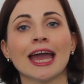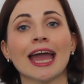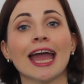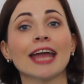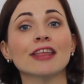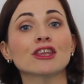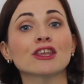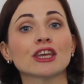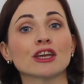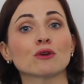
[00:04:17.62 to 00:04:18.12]

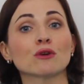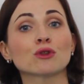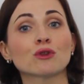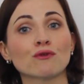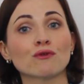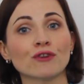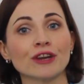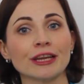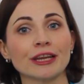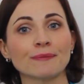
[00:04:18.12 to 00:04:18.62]
and
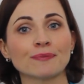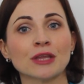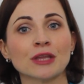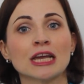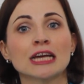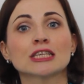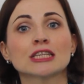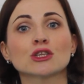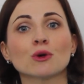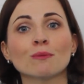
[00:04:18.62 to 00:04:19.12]
guilt-free.
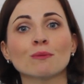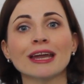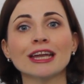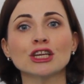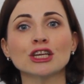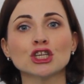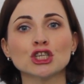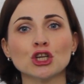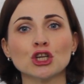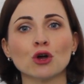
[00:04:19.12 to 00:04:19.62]
So
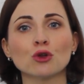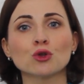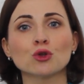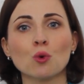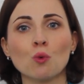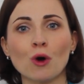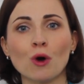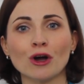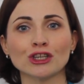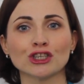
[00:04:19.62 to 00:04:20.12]
make sure to
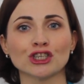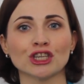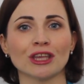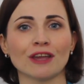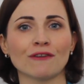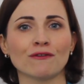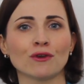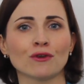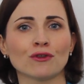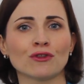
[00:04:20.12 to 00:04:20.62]
watch it
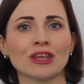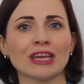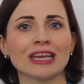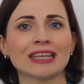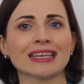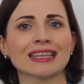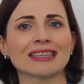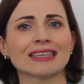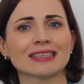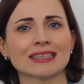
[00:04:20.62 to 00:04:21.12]
if you think
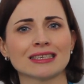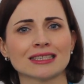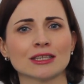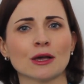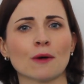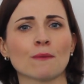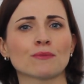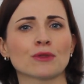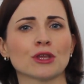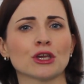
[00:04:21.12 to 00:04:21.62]
that this is
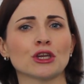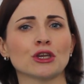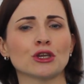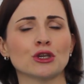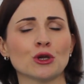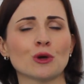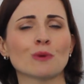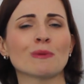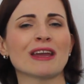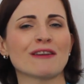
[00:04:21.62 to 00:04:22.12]
something
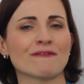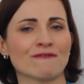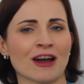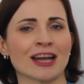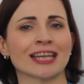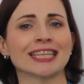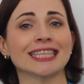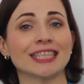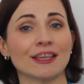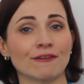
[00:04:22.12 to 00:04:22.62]
you may
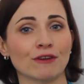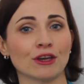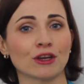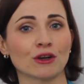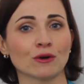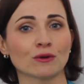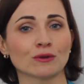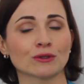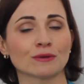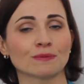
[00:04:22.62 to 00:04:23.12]
find
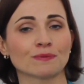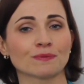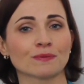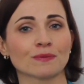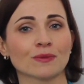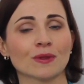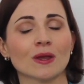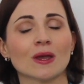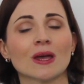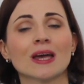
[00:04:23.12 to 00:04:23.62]
difficult.
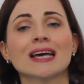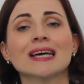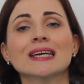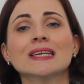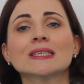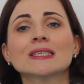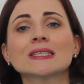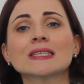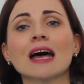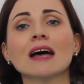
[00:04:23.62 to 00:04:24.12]

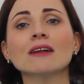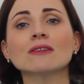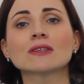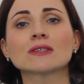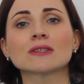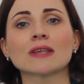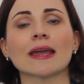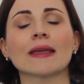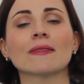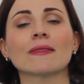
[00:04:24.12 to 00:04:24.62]
Start
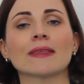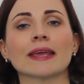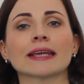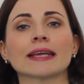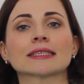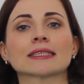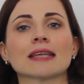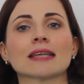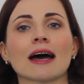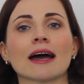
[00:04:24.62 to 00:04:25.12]
saying
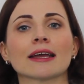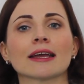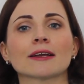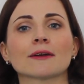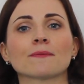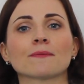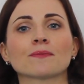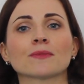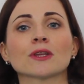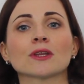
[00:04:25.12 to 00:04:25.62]
things like,
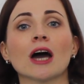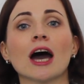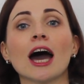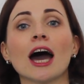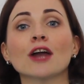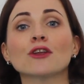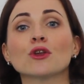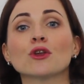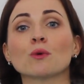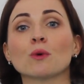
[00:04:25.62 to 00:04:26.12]

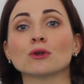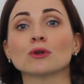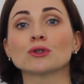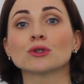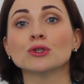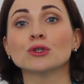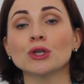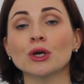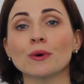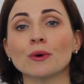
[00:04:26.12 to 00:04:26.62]
I don't want
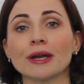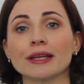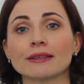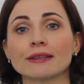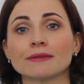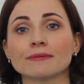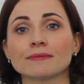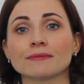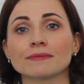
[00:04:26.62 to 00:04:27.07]
to do it.